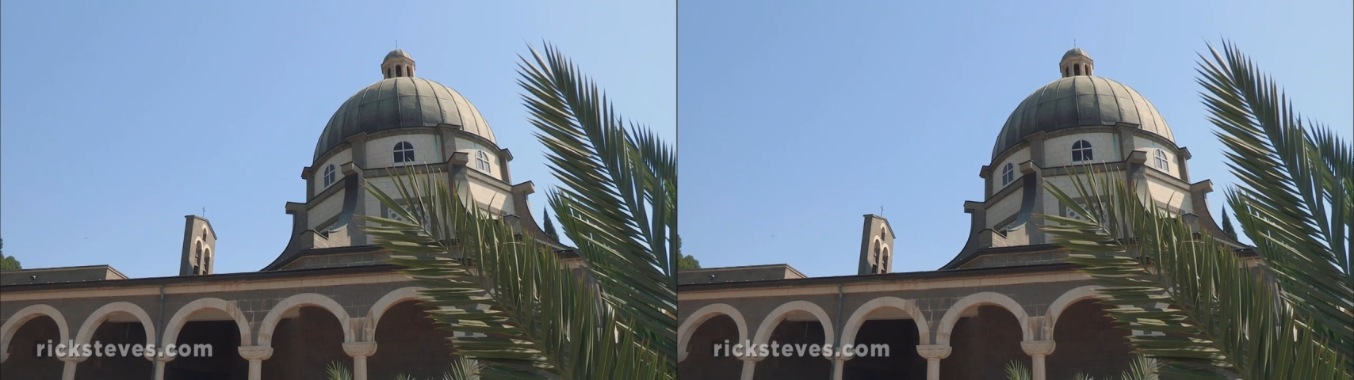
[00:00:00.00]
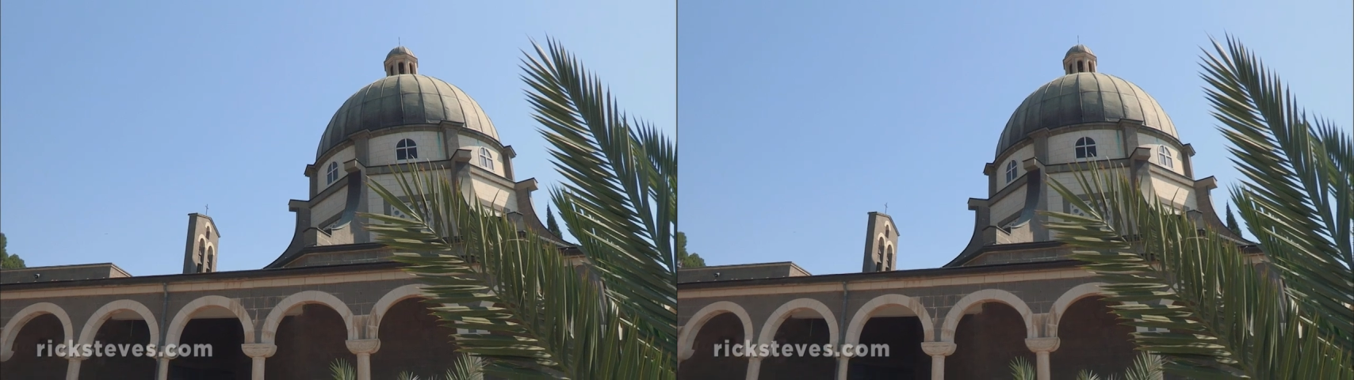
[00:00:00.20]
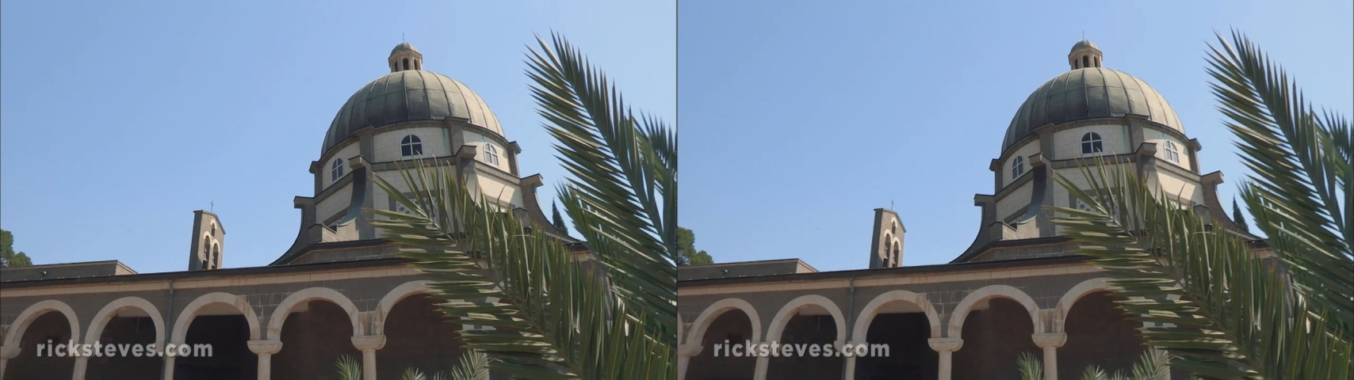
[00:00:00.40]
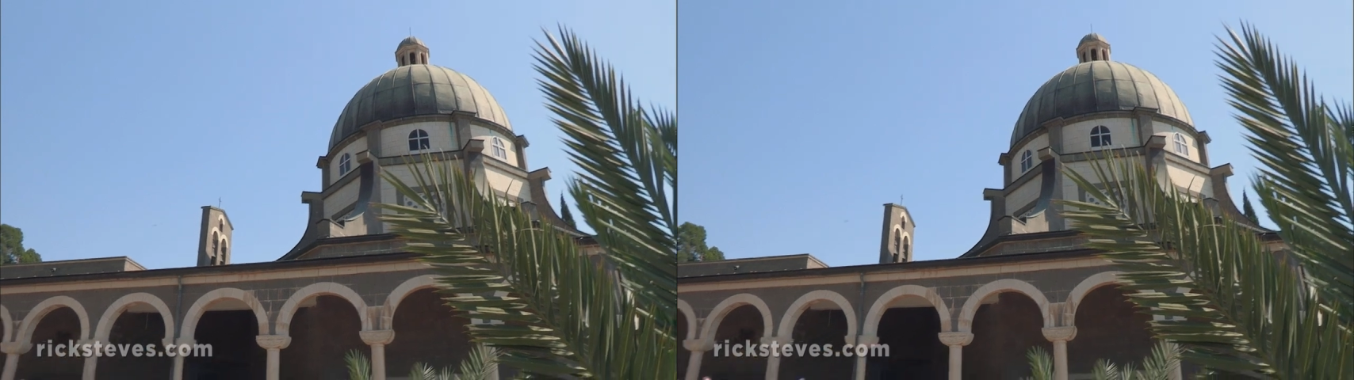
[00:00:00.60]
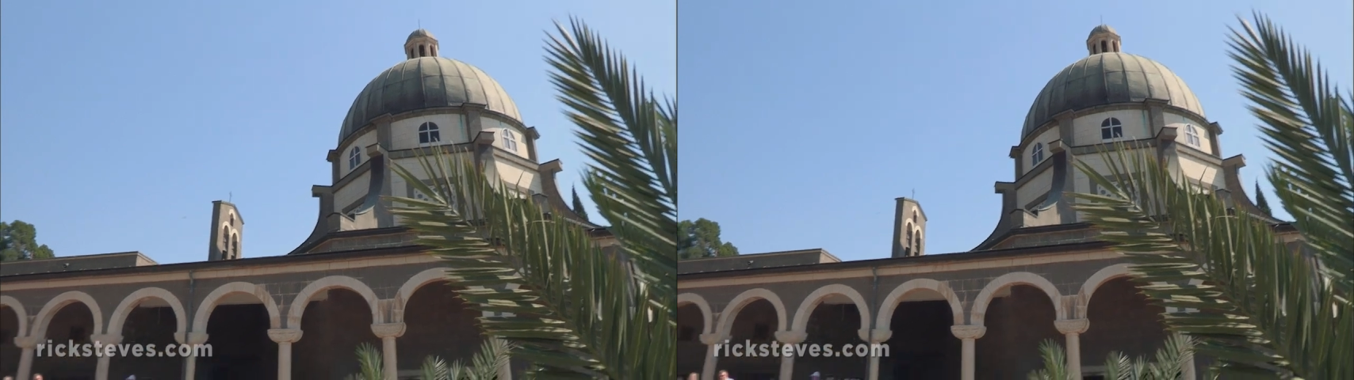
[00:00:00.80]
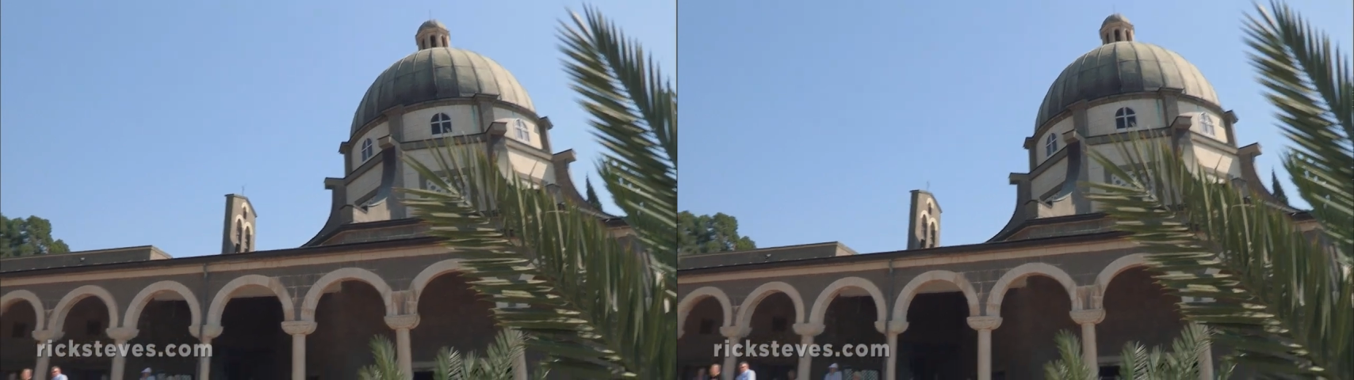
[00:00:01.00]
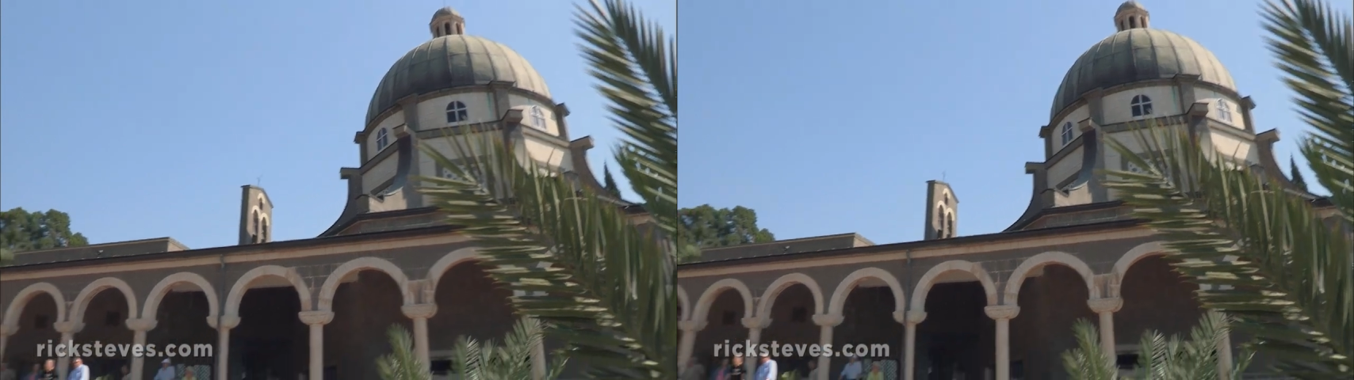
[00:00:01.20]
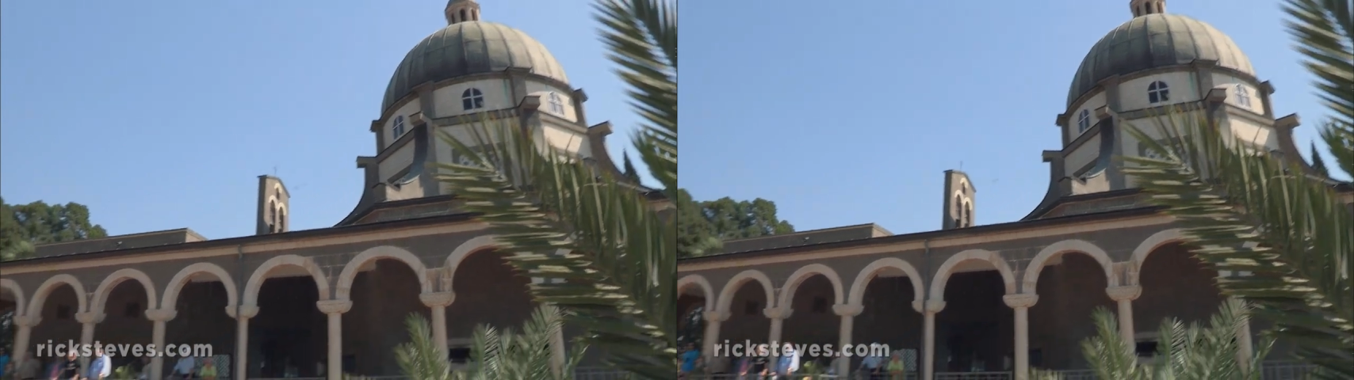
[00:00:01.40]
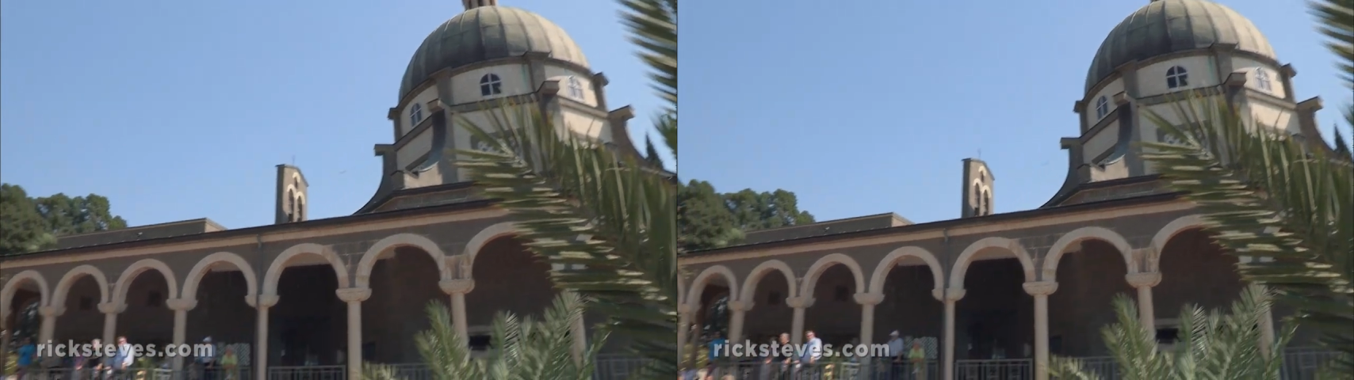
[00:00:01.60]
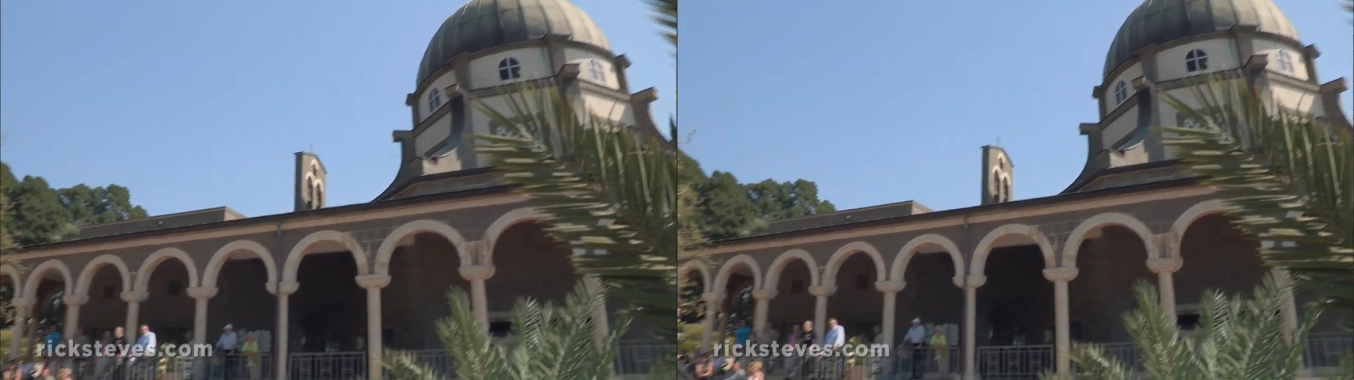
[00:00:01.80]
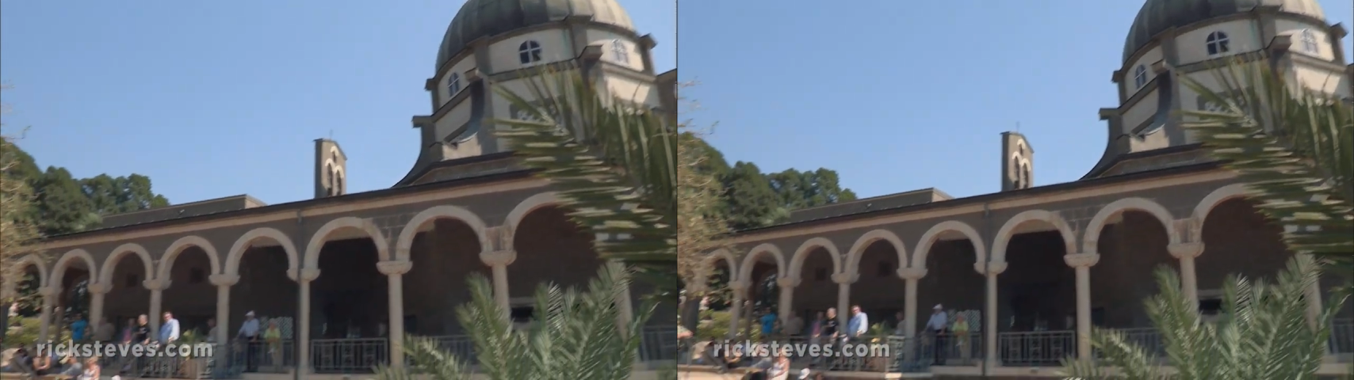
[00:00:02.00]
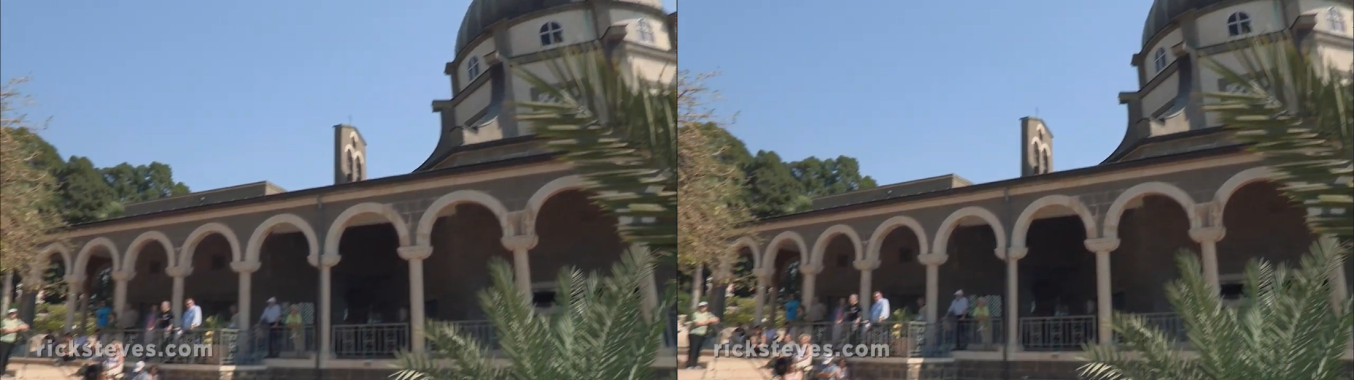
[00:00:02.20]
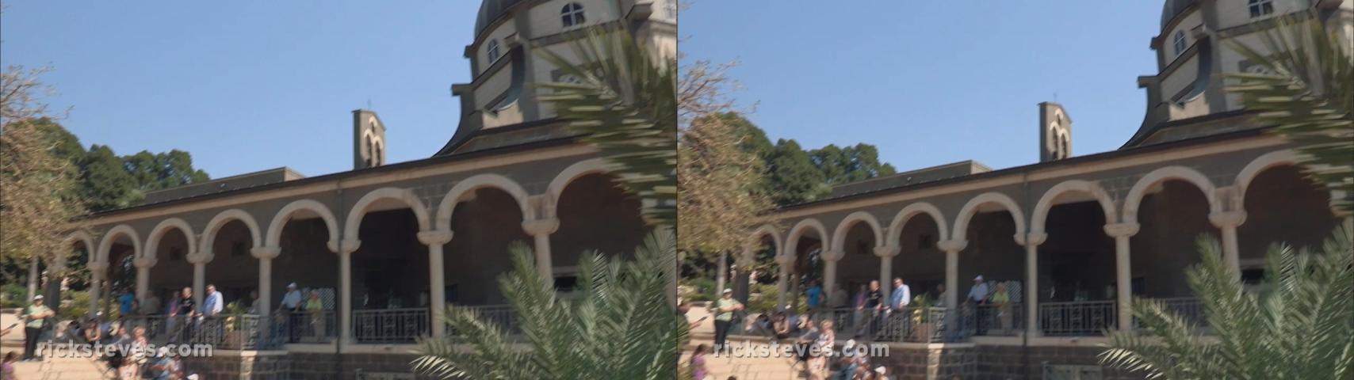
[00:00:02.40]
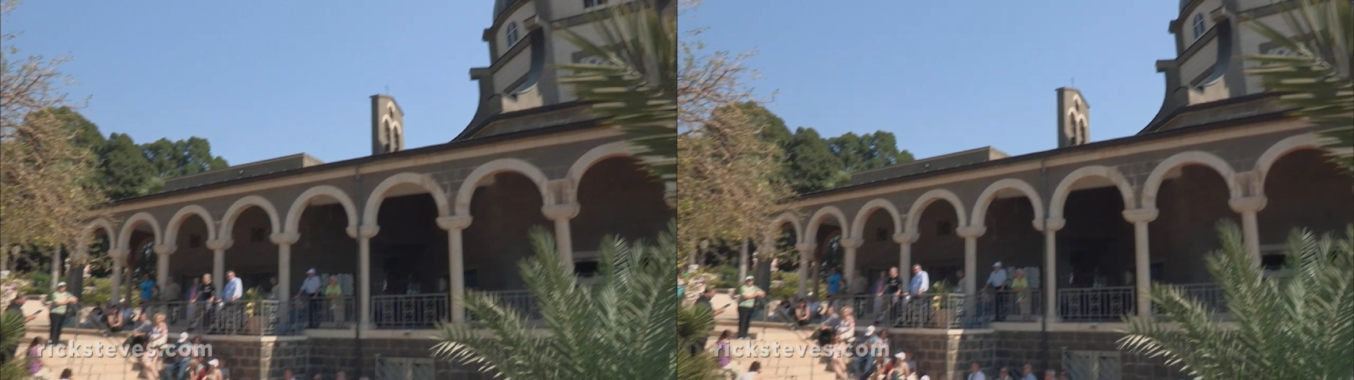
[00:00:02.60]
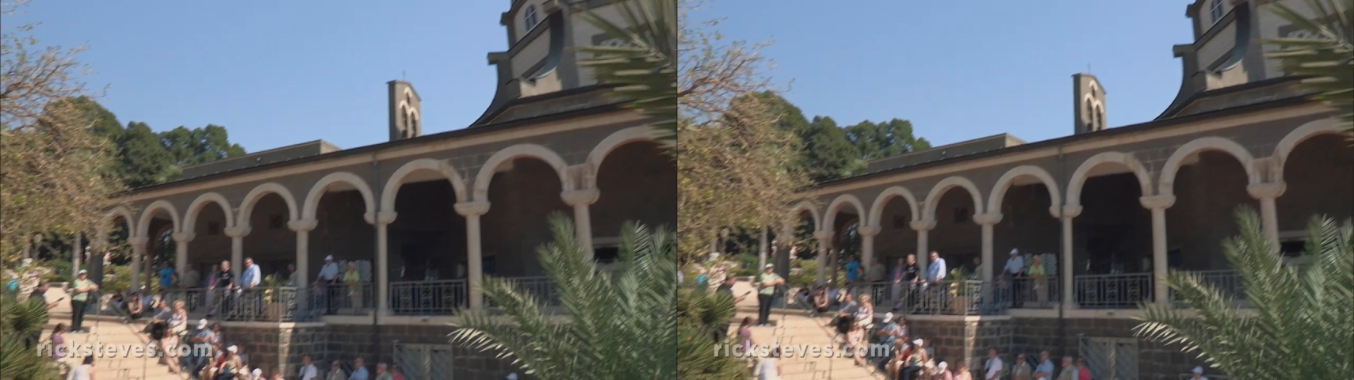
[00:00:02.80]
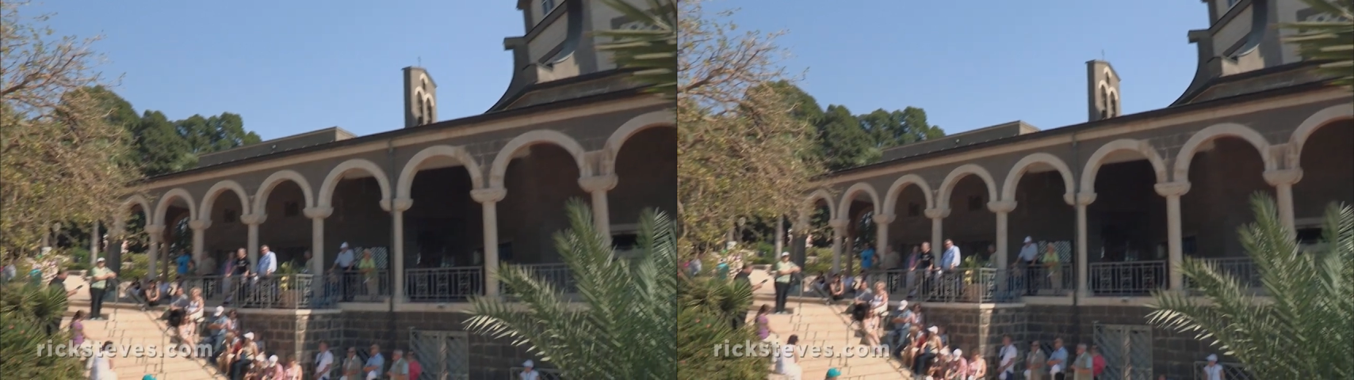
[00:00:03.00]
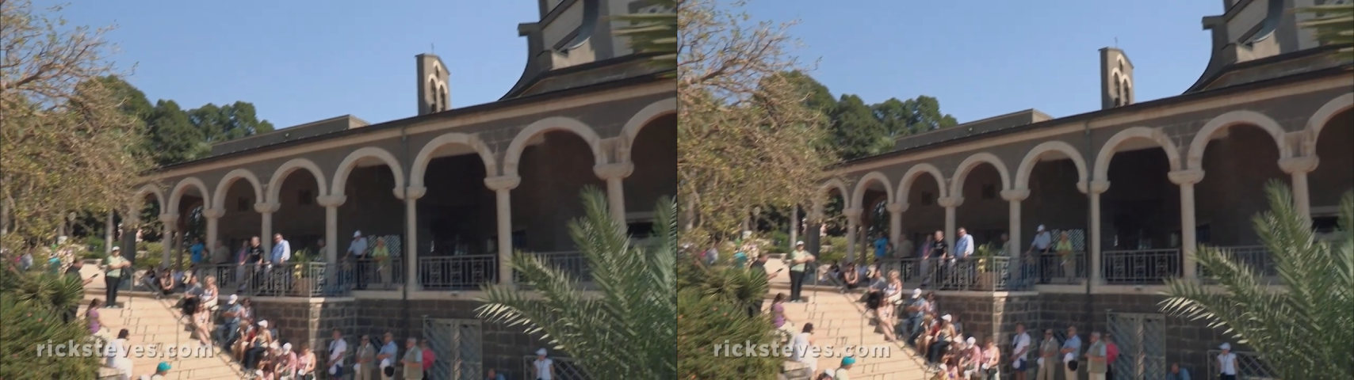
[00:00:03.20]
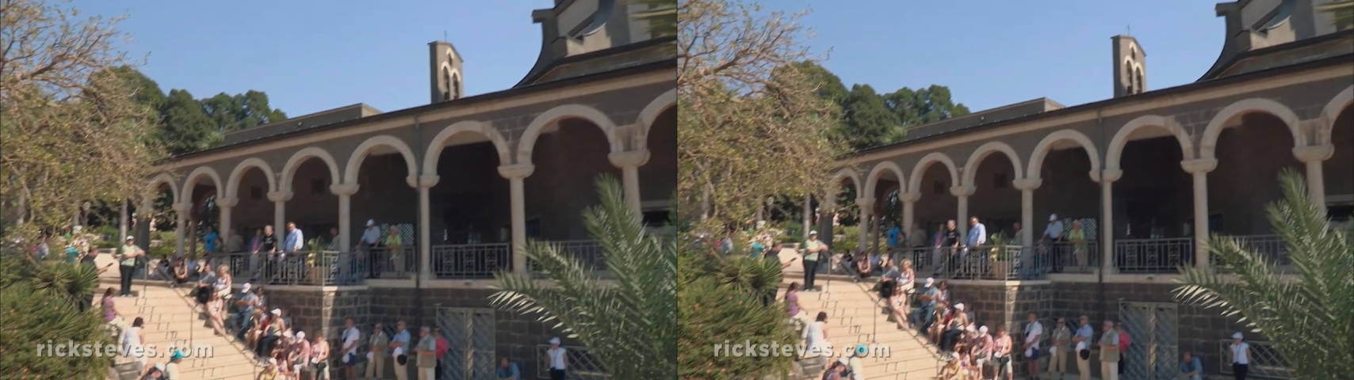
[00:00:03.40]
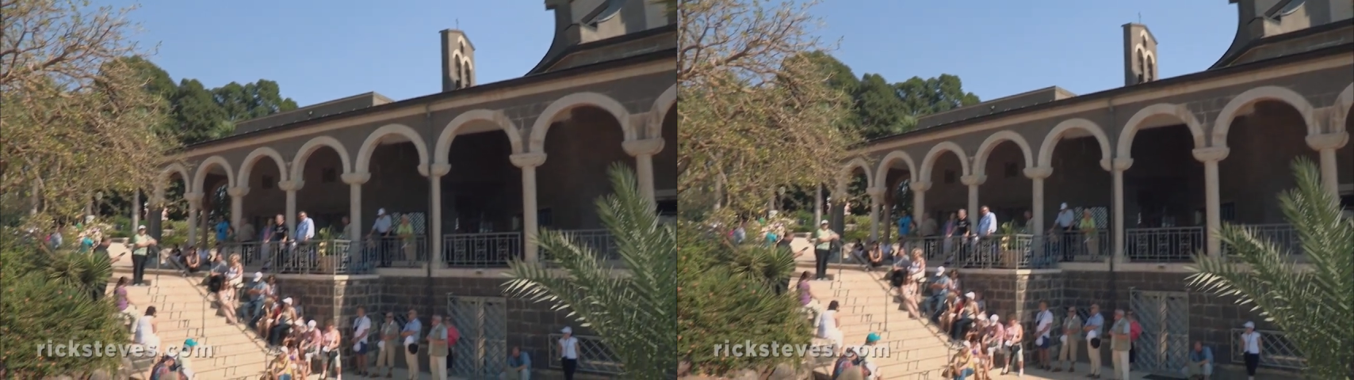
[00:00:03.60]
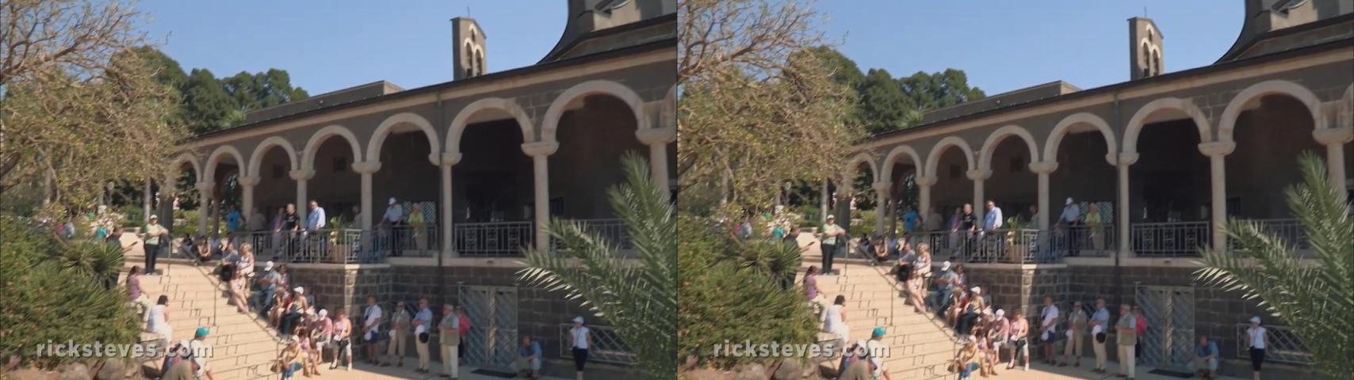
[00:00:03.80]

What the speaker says: [unreadable: no face in view]